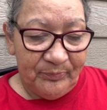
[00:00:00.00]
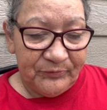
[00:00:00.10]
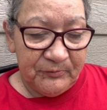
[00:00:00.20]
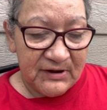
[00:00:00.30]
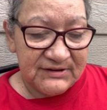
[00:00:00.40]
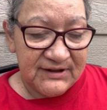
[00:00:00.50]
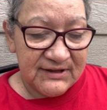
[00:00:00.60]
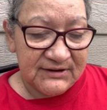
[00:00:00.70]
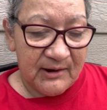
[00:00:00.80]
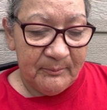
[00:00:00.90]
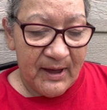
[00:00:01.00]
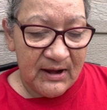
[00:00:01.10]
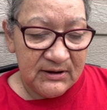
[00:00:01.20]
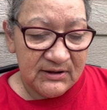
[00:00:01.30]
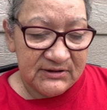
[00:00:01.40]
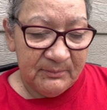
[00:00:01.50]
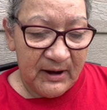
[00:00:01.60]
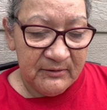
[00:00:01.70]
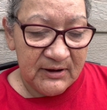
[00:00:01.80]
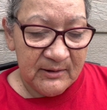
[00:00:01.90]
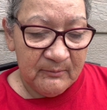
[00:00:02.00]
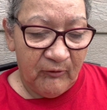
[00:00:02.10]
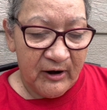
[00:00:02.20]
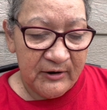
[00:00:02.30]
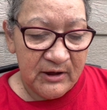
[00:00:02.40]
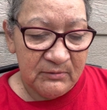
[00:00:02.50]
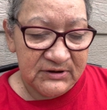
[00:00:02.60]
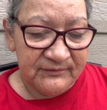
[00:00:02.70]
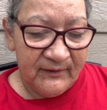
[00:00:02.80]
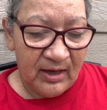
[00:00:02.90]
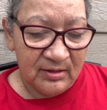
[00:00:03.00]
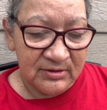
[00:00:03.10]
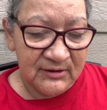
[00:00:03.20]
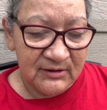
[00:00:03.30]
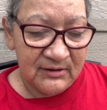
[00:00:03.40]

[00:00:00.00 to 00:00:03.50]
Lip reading: Racette's companions buried him where he was felled,